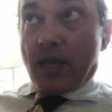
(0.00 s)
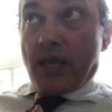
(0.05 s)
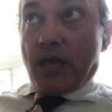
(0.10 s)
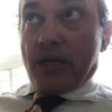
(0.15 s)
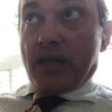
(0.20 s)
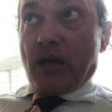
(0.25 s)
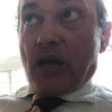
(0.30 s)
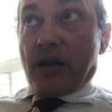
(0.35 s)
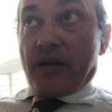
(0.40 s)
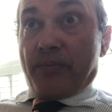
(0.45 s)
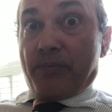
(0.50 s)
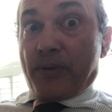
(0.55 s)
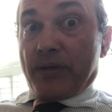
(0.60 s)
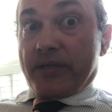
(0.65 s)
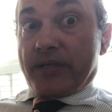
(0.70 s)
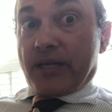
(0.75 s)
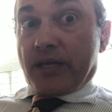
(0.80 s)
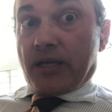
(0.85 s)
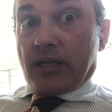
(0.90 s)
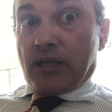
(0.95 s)
and not of
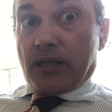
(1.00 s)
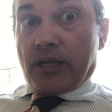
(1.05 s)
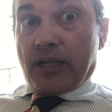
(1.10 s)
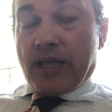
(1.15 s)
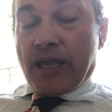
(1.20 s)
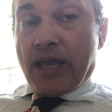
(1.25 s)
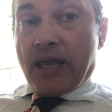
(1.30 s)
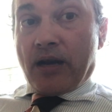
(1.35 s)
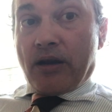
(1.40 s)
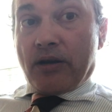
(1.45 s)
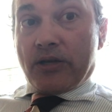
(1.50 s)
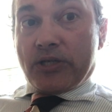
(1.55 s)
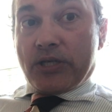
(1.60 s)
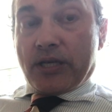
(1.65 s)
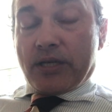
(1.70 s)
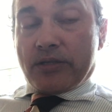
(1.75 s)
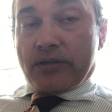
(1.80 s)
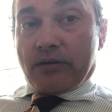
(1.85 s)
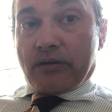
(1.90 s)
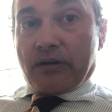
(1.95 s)
particular
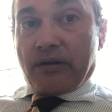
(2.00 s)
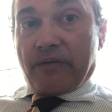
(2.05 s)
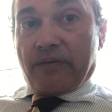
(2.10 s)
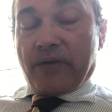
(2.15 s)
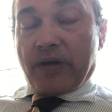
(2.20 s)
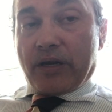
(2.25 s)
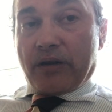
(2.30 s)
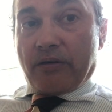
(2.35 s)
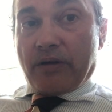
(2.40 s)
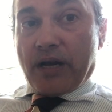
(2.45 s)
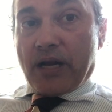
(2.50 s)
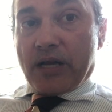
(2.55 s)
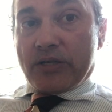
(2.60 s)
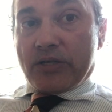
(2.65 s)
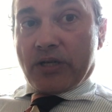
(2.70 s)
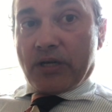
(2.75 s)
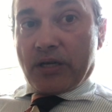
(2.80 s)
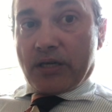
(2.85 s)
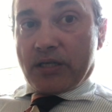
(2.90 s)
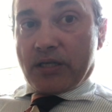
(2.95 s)
energies or
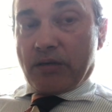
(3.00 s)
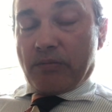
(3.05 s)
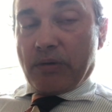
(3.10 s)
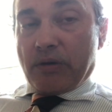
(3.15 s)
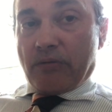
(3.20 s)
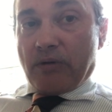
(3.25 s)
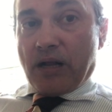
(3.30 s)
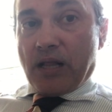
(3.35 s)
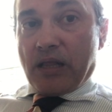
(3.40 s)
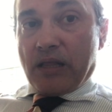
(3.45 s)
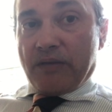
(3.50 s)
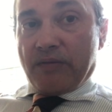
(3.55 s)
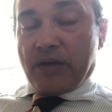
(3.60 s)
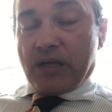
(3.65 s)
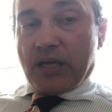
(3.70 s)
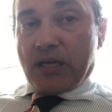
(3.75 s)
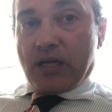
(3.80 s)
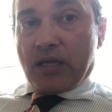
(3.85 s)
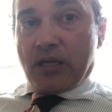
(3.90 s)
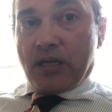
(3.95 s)
configuration as to be
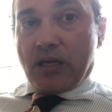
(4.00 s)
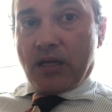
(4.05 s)
relevant,